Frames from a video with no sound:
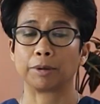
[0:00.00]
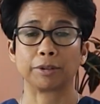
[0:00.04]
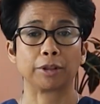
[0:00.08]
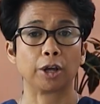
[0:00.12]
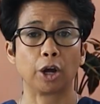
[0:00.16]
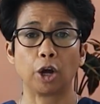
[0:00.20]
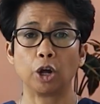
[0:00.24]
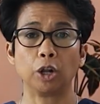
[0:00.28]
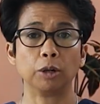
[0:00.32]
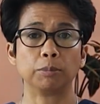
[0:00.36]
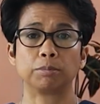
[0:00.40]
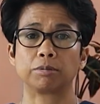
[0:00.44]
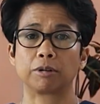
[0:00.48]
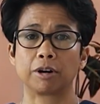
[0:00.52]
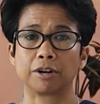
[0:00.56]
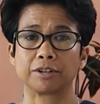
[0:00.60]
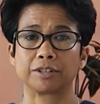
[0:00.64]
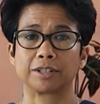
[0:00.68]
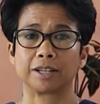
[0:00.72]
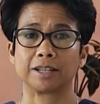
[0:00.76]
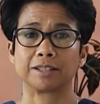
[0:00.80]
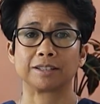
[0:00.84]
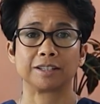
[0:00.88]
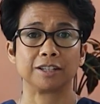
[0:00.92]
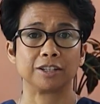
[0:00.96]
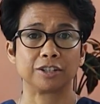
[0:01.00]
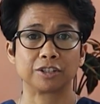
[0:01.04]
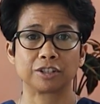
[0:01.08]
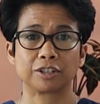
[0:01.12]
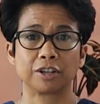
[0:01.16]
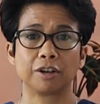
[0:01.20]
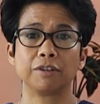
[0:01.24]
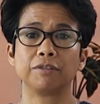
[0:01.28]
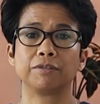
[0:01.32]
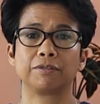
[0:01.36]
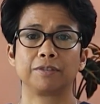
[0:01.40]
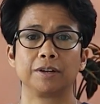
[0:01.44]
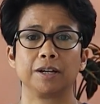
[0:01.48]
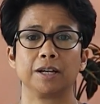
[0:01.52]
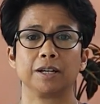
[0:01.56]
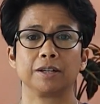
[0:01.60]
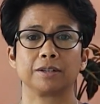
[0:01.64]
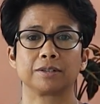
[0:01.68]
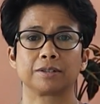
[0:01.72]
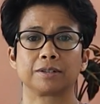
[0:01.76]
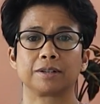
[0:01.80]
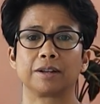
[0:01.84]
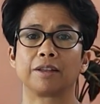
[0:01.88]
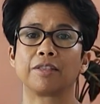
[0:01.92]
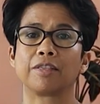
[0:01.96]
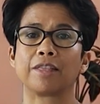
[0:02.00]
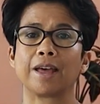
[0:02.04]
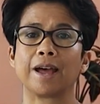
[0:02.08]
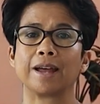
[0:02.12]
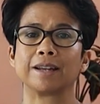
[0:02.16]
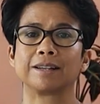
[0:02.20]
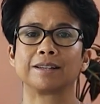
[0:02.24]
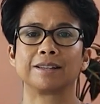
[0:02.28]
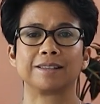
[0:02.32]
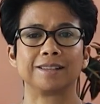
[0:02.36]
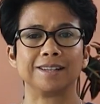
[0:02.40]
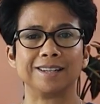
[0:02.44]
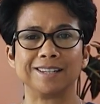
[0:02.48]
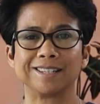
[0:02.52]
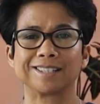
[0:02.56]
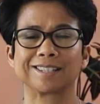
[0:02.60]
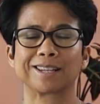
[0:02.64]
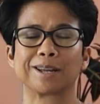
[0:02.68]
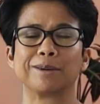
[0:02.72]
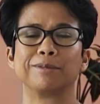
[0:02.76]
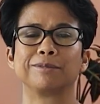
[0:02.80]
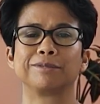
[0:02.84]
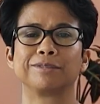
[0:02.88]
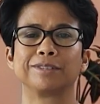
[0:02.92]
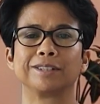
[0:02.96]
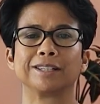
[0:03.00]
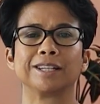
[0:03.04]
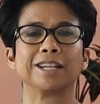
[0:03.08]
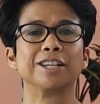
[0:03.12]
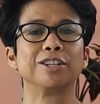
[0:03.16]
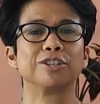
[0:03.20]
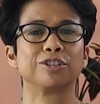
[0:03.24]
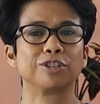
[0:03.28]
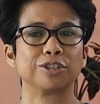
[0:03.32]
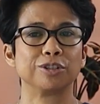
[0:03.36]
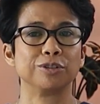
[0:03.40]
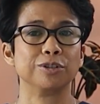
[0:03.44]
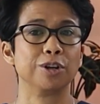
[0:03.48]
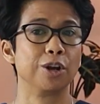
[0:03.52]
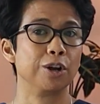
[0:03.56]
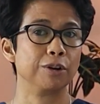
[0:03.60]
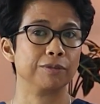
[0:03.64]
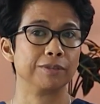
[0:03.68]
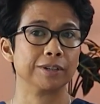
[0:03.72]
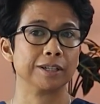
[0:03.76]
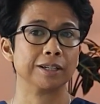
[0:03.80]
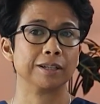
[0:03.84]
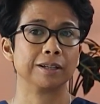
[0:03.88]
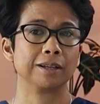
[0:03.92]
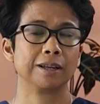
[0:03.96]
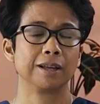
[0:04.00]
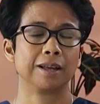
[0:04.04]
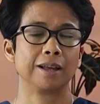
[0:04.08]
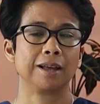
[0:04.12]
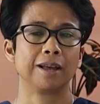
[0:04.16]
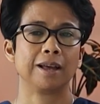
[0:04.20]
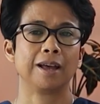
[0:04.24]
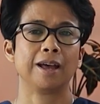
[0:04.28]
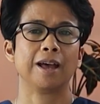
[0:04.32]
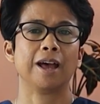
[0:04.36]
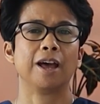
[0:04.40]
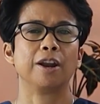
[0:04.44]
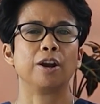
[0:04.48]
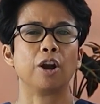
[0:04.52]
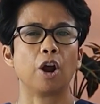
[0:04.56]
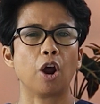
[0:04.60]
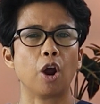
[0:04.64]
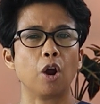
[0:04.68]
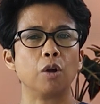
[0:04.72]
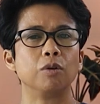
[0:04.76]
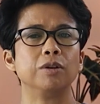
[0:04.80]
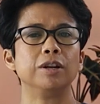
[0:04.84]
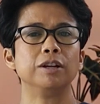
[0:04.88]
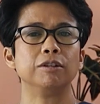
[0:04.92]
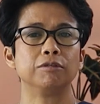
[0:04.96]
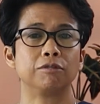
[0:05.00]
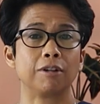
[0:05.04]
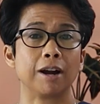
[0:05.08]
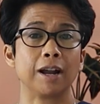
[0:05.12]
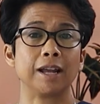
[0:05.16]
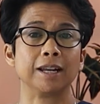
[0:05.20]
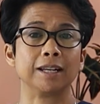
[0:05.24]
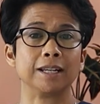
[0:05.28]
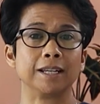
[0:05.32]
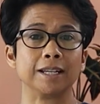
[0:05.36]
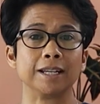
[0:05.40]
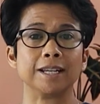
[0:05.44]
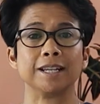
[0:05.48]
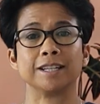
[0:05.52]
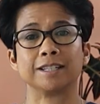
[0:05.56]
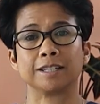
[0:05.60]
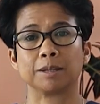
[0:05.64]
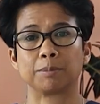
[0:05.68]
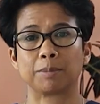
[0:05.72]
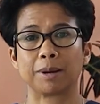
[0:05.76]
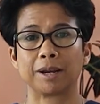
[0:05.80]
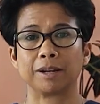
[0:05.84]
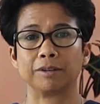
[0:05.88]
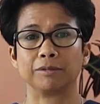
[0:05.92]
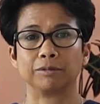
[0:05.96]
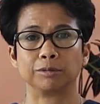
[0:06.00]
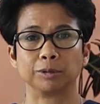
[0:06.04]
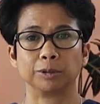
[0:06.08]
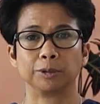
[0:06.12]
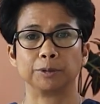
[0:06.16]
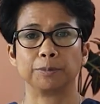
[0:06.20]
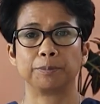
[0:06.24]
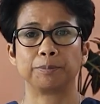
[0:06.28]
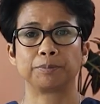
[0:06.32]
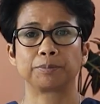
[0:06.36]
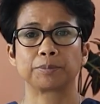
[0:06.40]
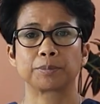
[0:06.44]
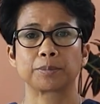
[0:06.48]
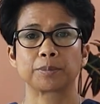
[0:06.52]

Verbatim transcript: but the whole process is so fast that the discomfort is soon over and only rarely is it painful.